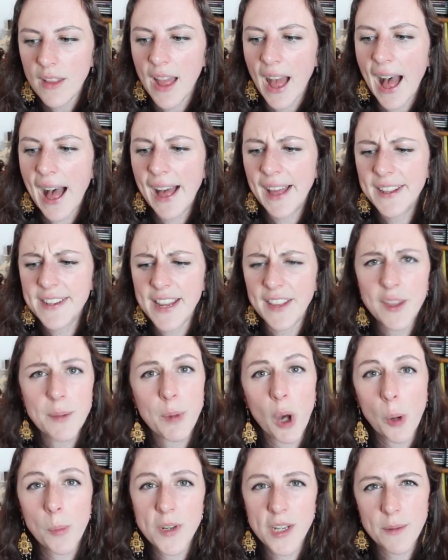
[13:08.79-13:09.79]
And at the
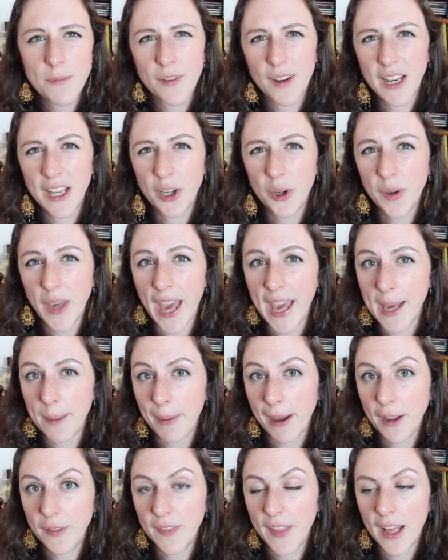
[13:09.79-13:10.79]
moment, I'm feeling okay
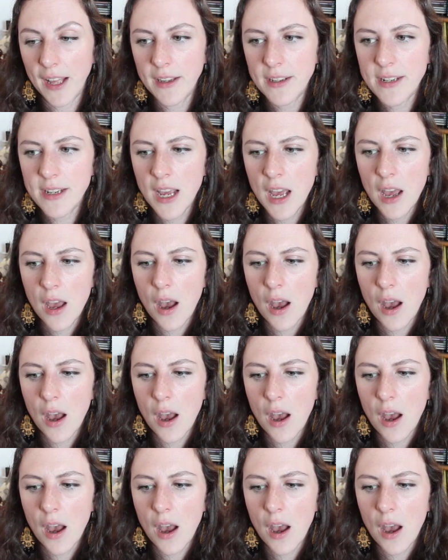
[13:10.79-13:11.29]
about that.